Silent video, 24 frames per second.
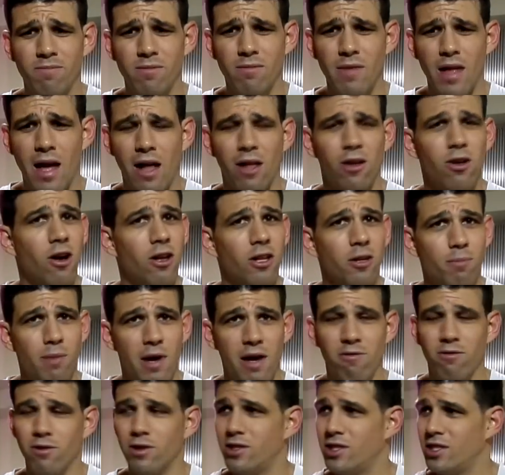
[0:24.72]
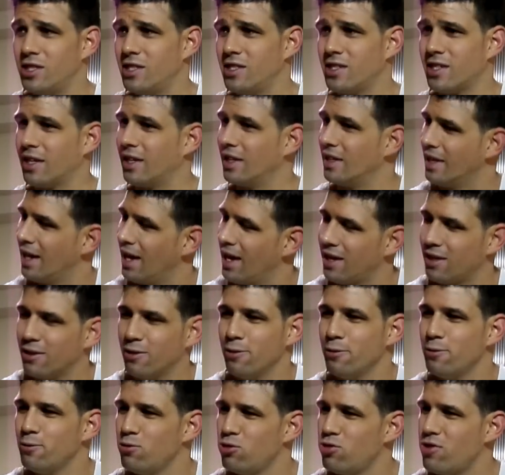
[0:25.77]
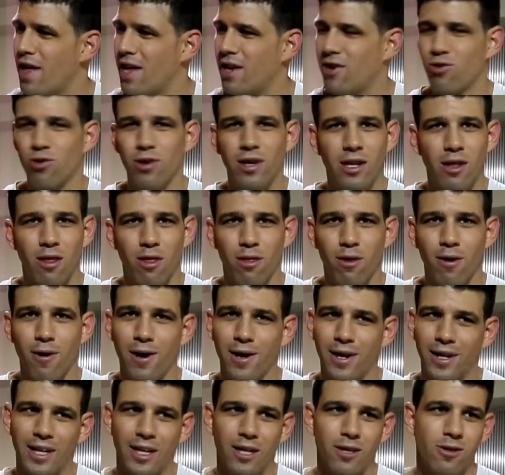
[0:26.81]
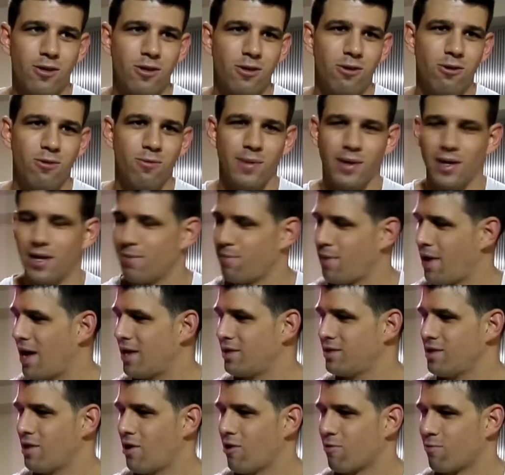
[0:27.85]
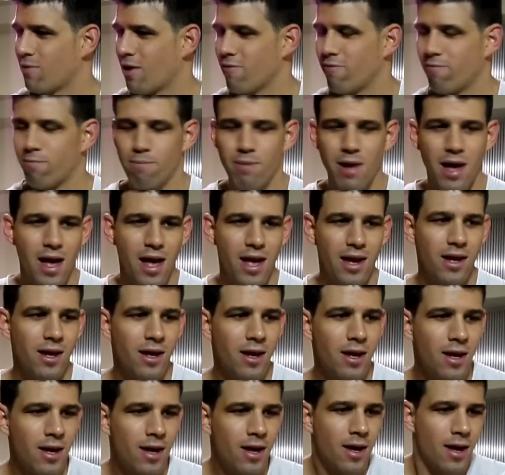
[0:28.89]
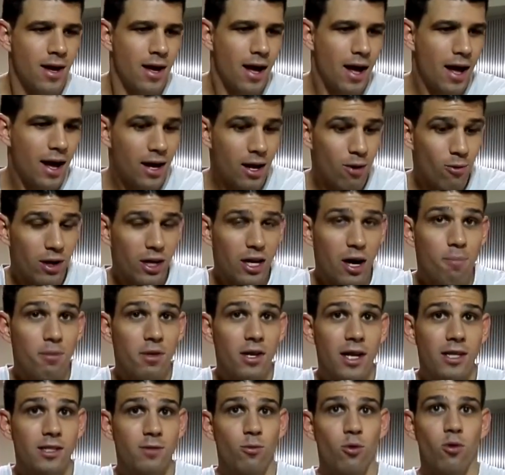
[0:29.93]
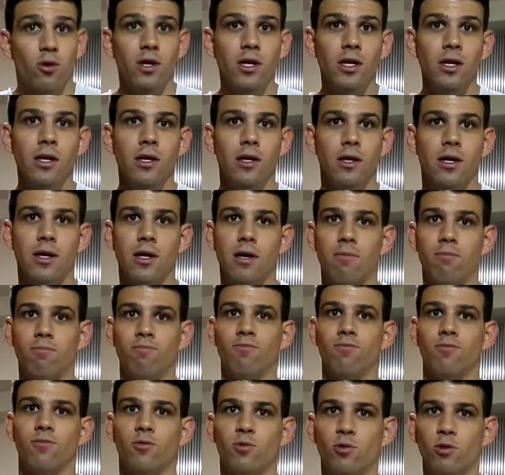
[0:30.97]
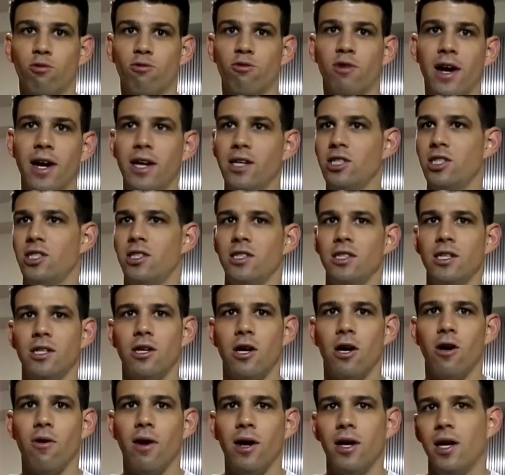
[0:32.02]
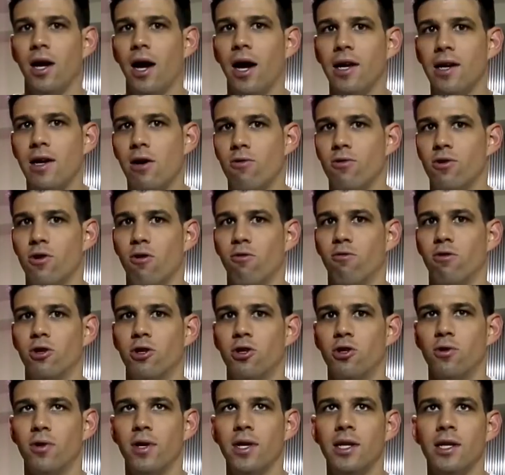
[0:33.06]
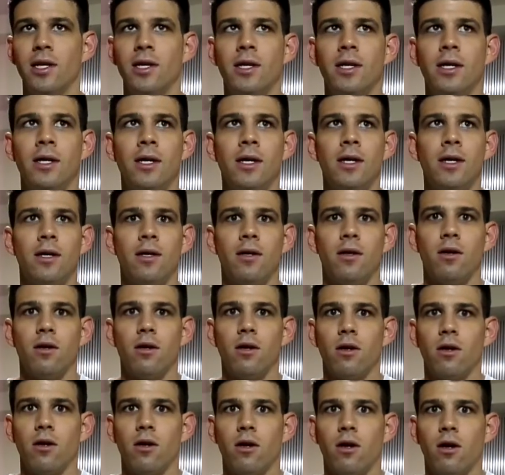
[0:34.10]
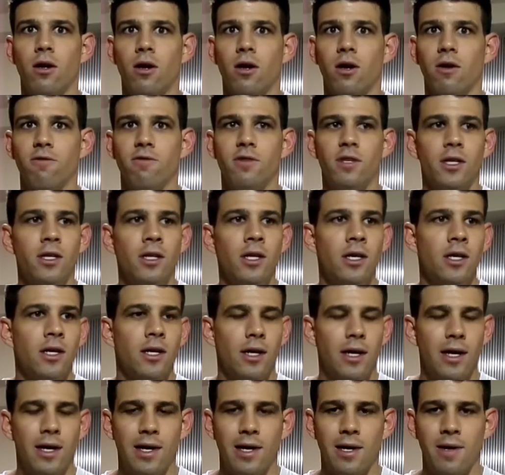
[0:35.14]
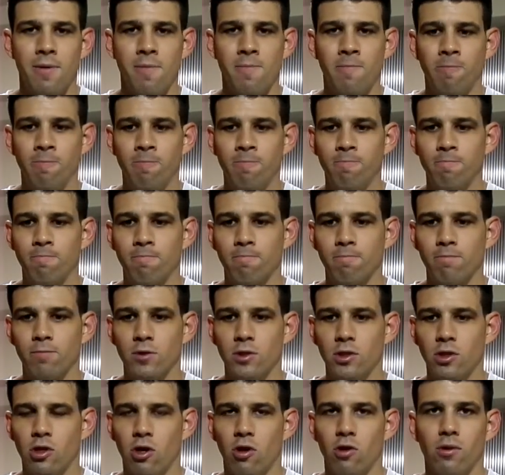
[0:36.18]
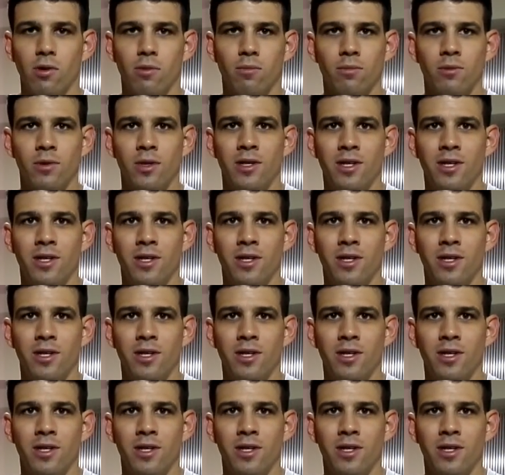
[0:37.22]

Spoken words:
alcoholic beverages, and I kind of lose that train of thought. I get home and pass out on my bed. And I wake up the next morning, refreshed. I don't overdo it often. So I'm